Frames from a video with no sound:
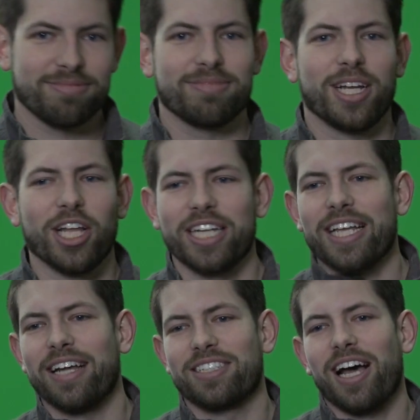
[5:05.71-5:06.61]
How do you like
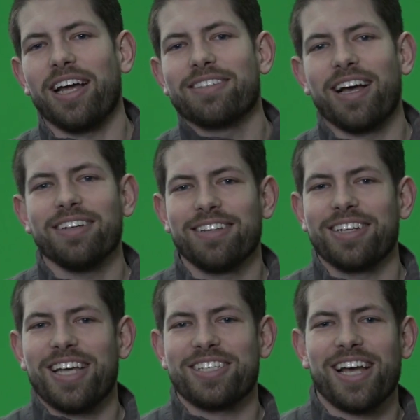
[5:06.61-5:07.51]
that, Scott? Huh? How's
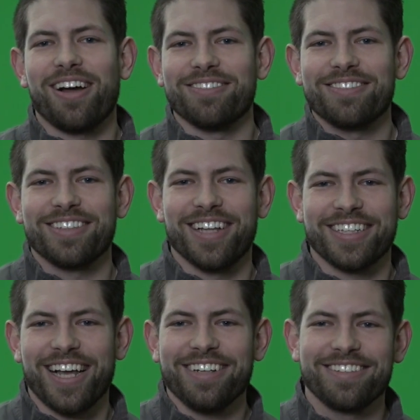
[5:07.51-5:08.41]
that sound? You like
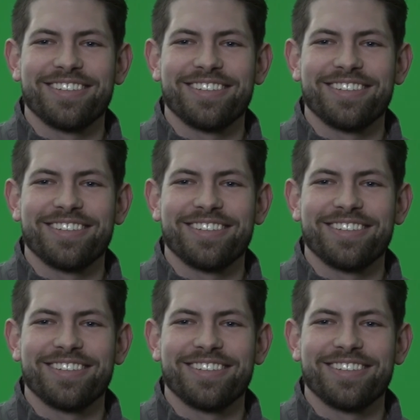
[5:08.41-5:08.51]
that?